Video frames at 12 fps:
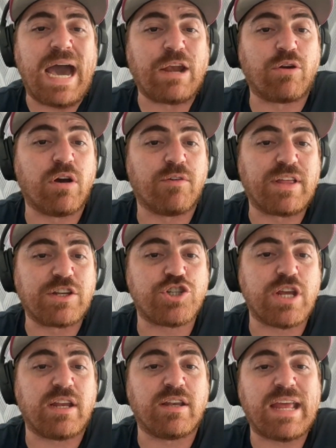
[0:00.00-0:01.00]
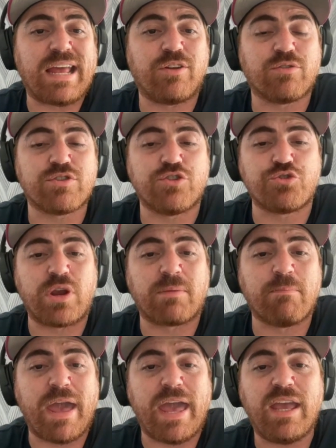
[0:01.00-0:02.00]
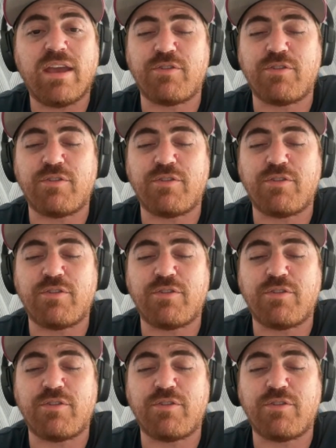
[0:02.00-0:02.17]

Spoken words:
I don't know if that's Jaden Daniels or Drake May.